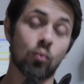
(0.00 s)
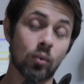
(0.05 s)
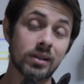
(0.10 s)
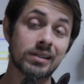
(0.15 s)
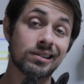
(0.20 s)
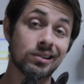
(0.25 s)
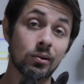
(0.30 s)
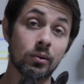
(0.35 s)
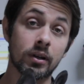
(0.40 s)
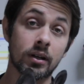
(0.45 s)

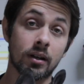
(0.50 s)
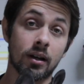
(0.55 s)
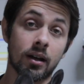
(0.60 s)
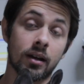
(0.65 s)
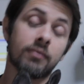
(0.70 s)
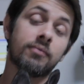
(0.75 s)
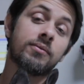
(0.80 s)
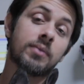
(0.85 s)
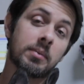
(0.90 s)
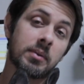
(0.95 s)
what's going
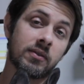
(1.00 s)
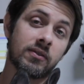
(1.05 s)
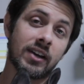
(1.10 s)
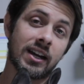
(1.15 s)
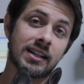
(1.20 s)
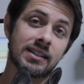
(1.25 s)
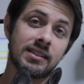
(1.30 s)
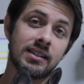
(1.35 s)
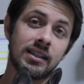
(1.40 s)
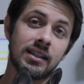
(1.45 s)
on from the
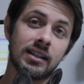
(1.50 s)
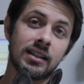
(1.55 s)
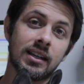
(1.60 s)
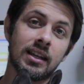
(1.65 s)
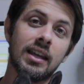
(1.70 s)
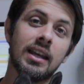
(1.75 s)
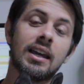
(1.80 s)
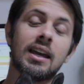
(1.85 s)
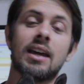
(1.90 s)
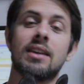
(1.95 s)
vaccine